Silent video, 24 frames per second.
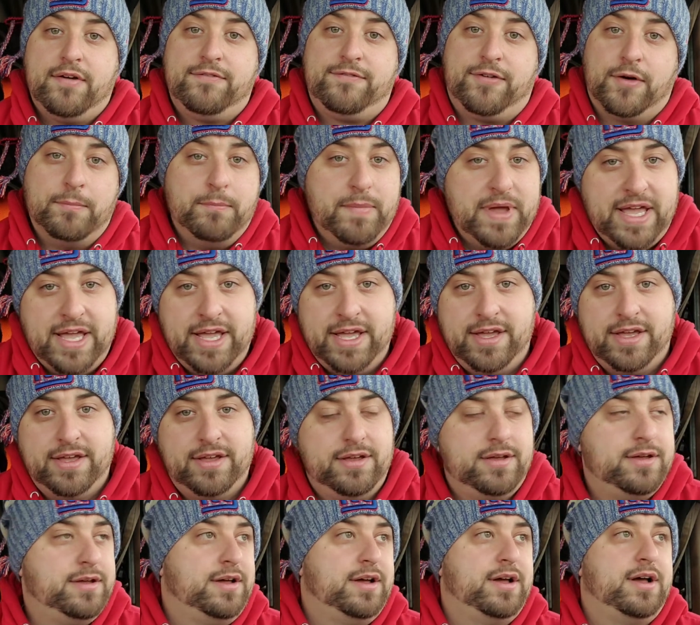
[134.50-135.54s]
for me,
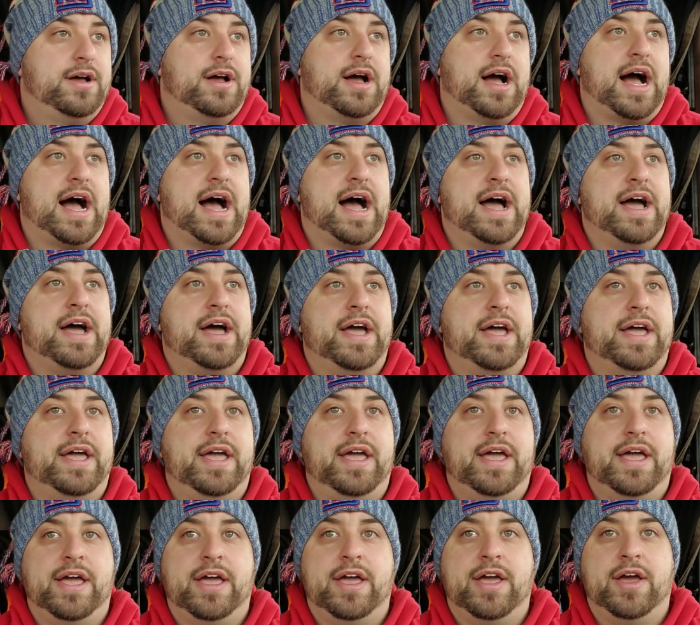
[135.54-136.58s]
I
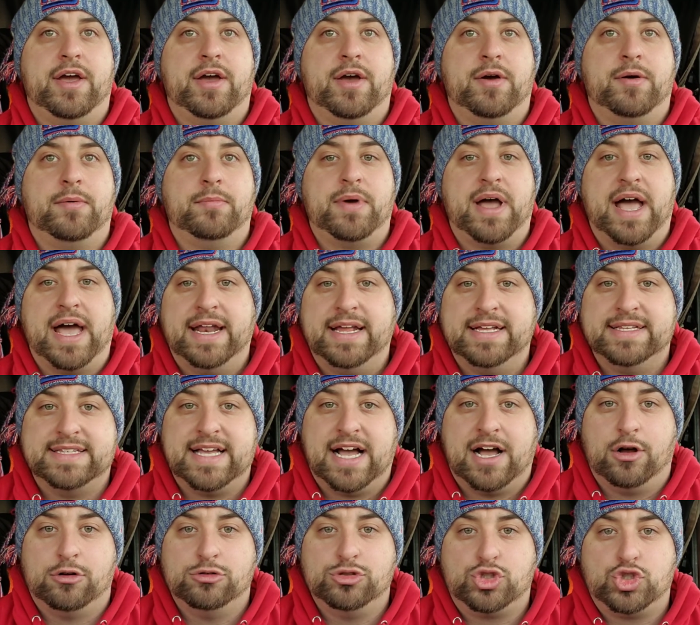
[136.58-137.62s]
am headed
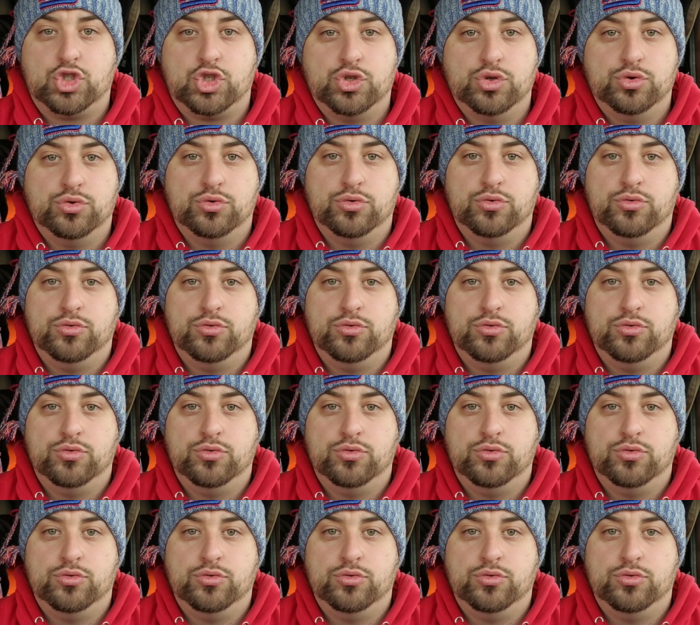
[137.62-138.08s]
down to